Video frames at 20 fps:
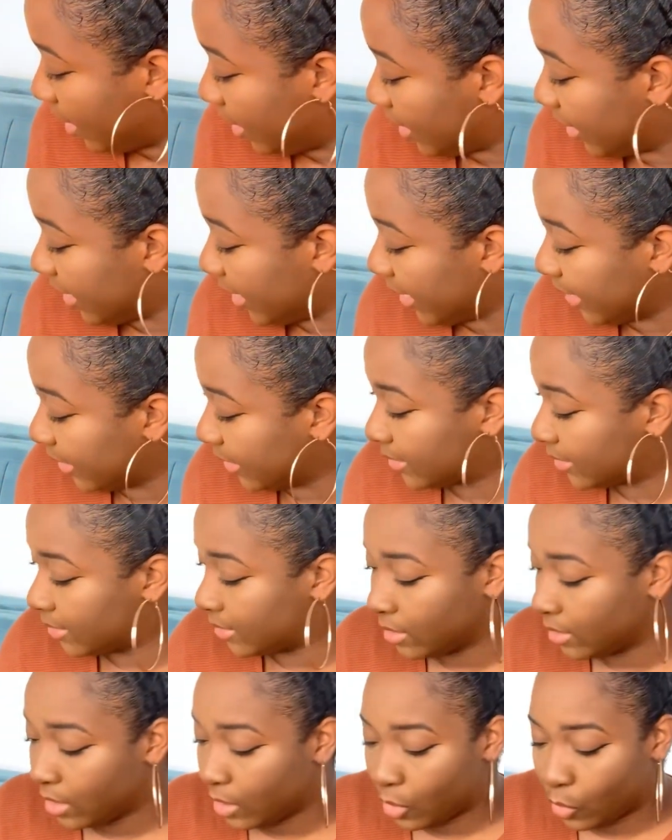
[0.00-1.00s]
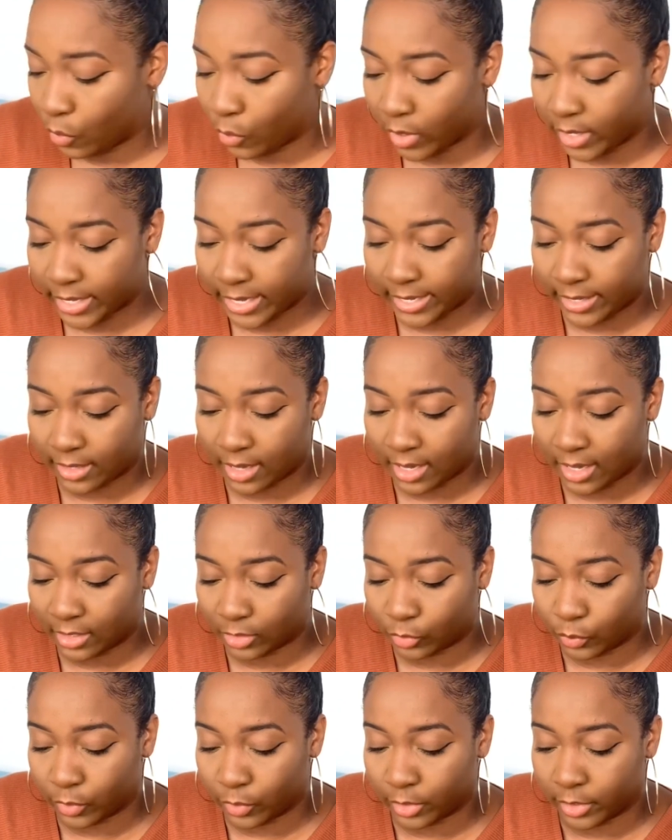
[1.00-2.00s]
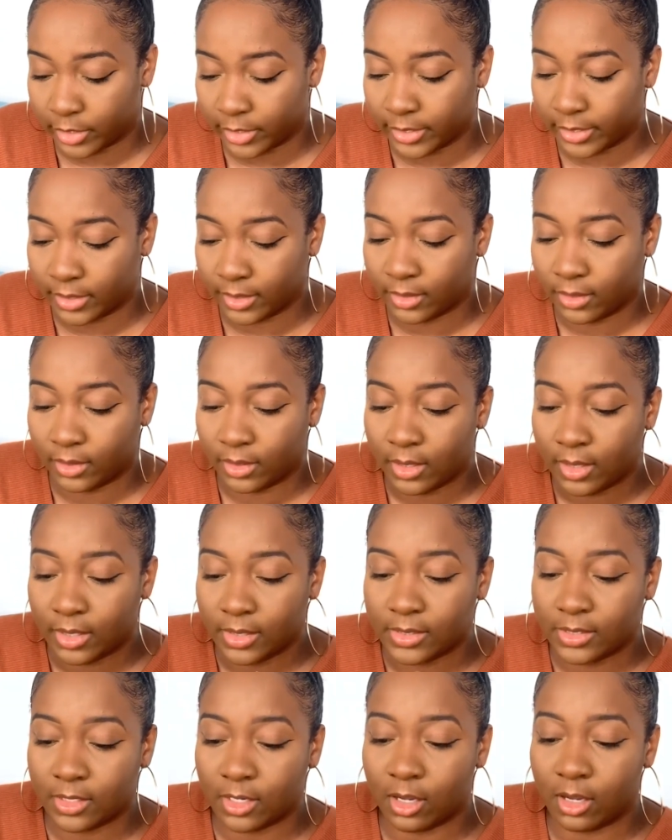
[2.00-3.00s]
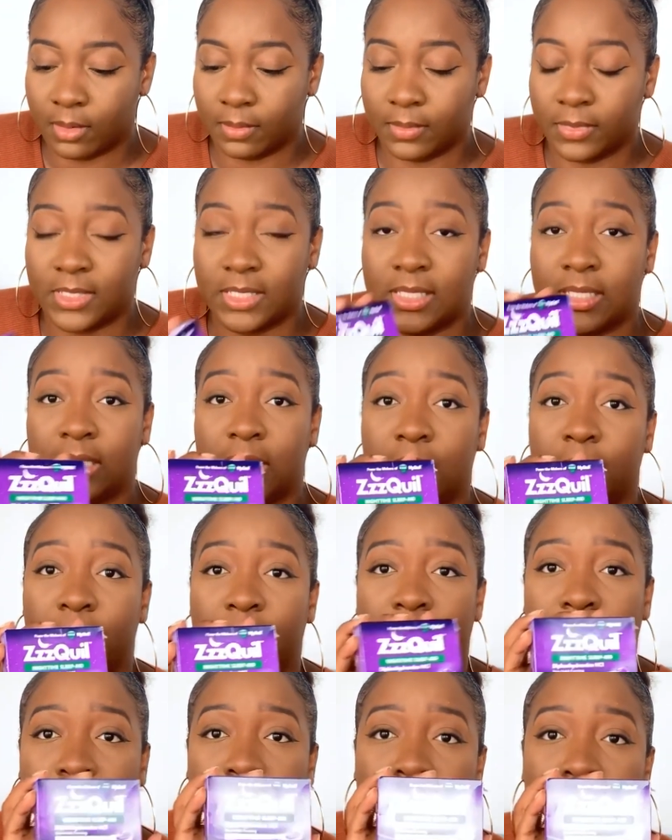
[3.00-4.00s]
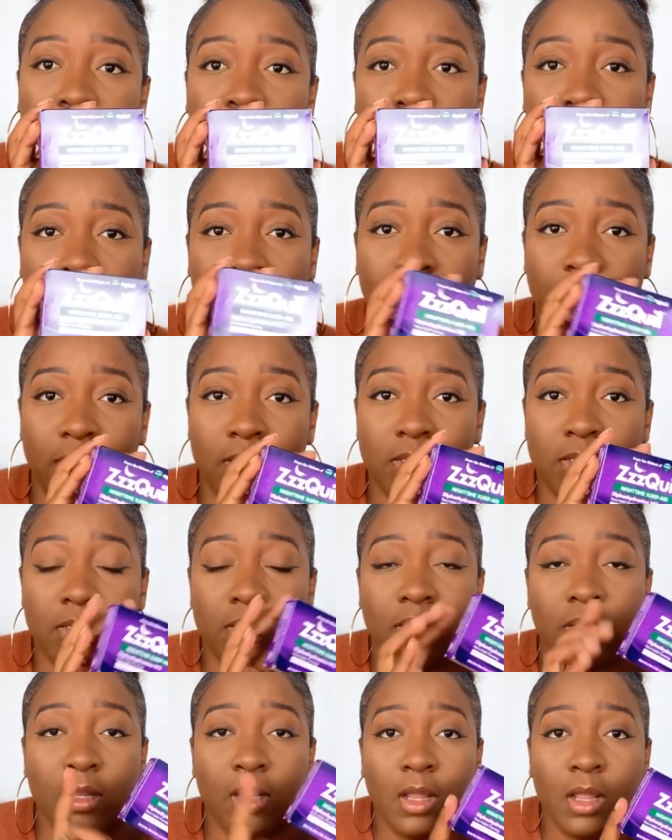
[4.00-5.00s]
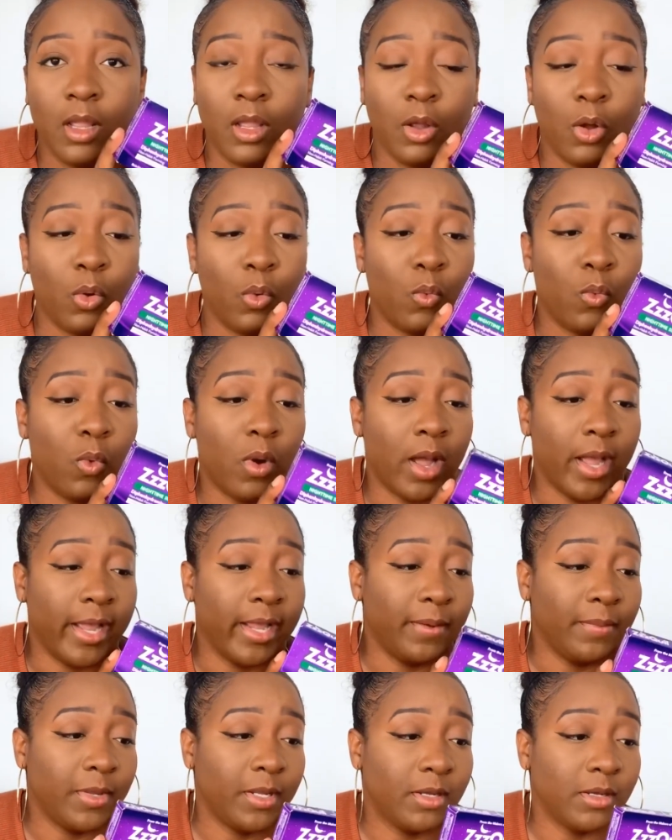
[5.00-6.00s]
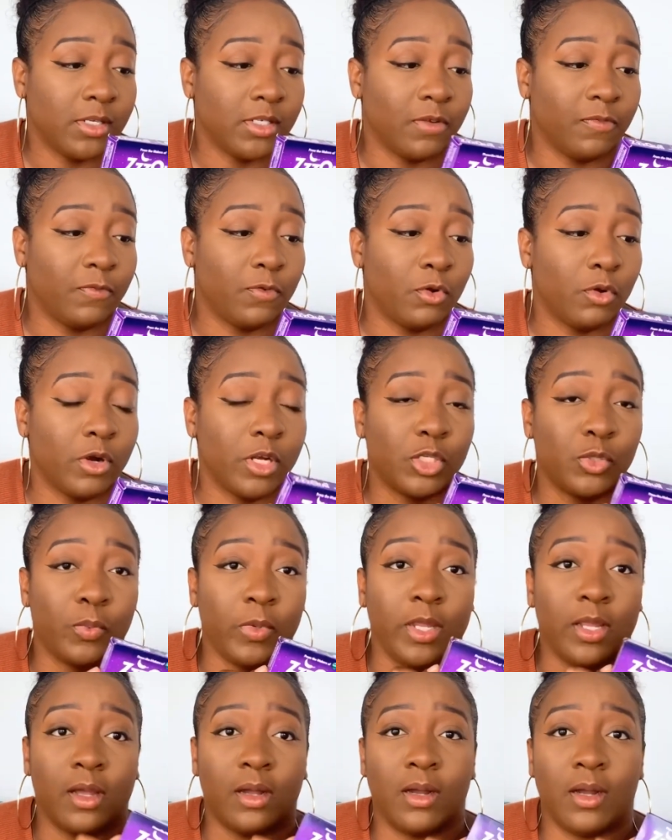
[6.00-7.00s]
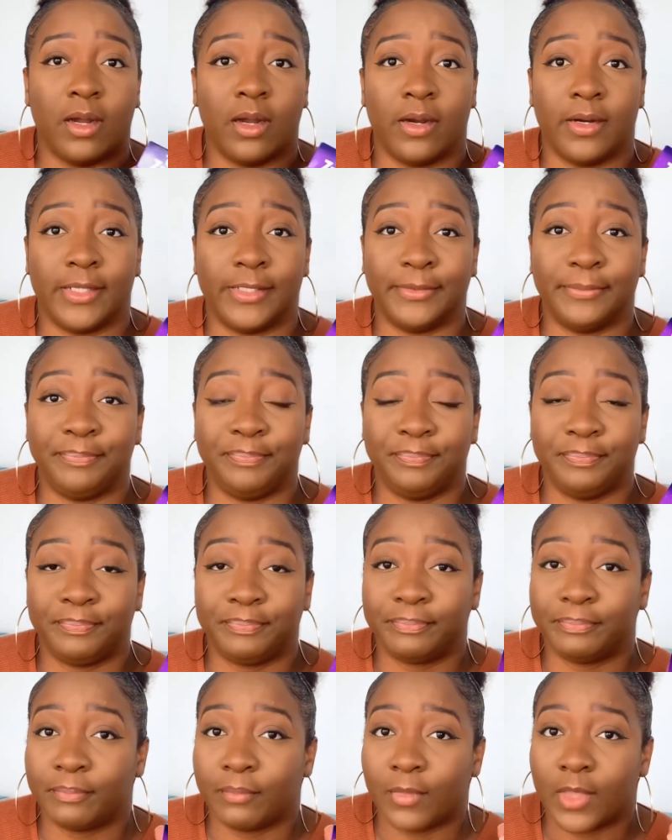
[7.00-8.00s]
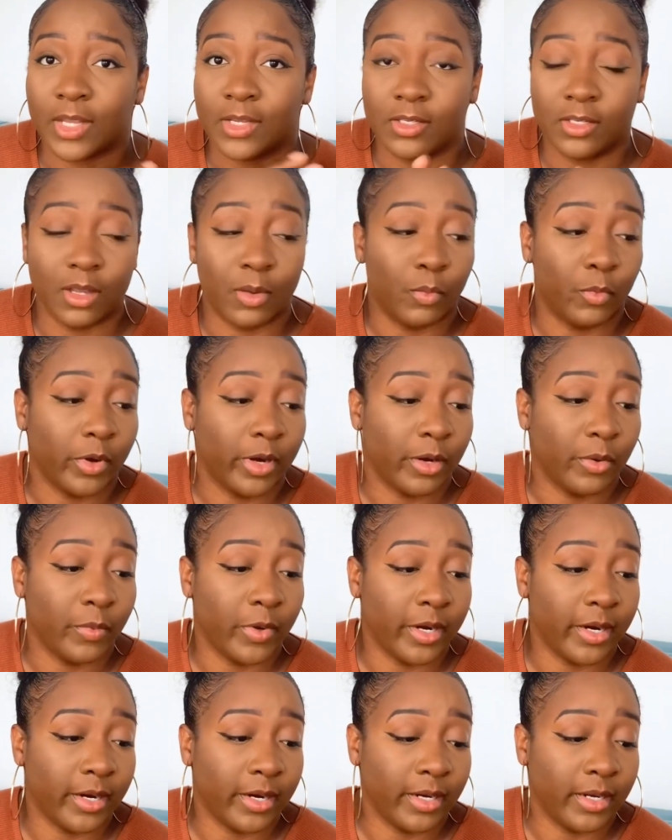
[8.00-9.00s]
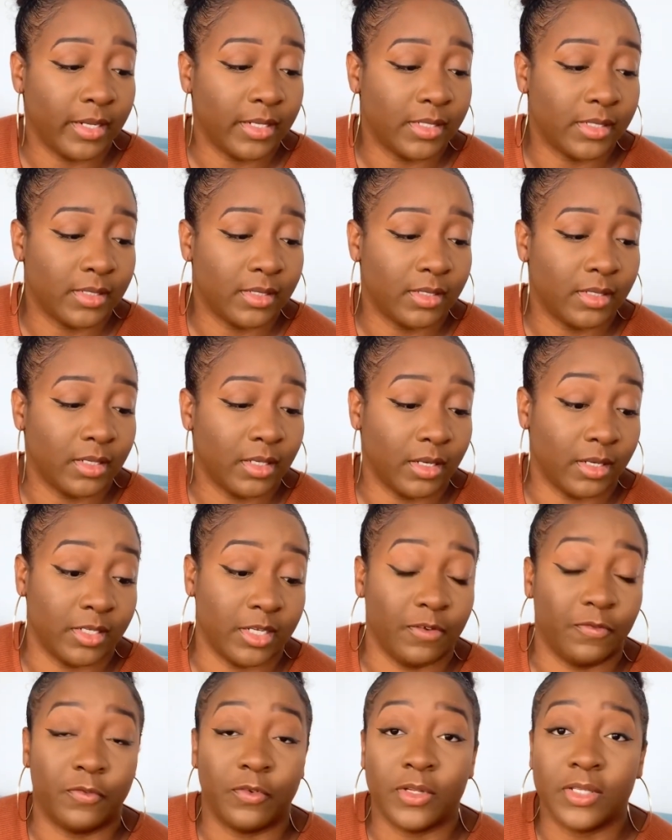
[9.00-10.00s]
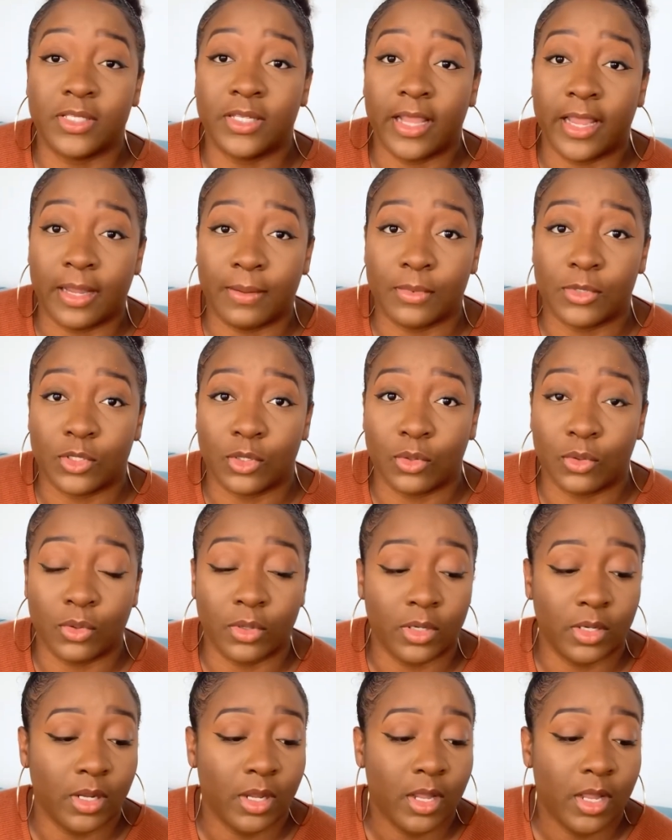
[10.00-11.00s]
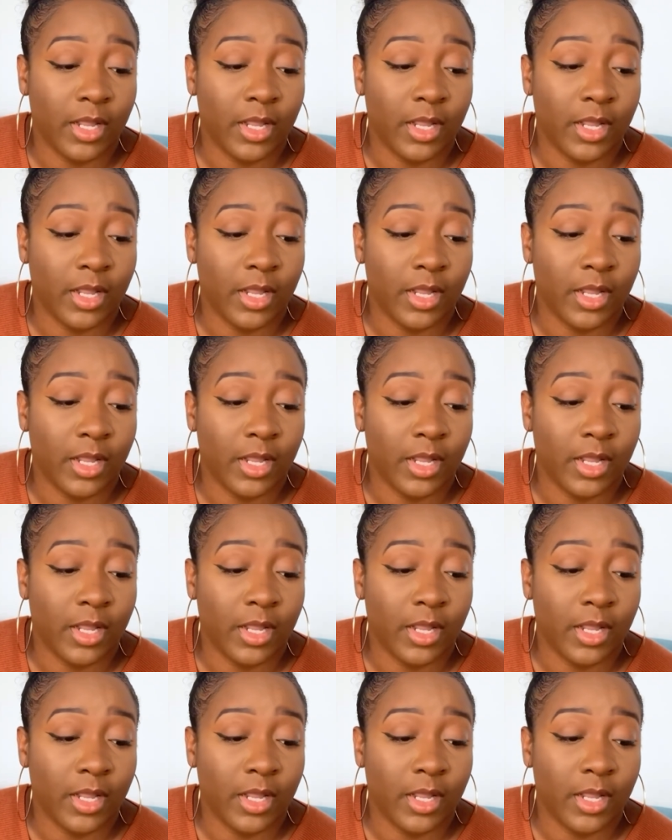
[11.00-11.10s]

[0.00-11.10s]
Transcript: Next, what I got were some sleep aid pills. Why? Because of course we are somewhere where it's a different time zone.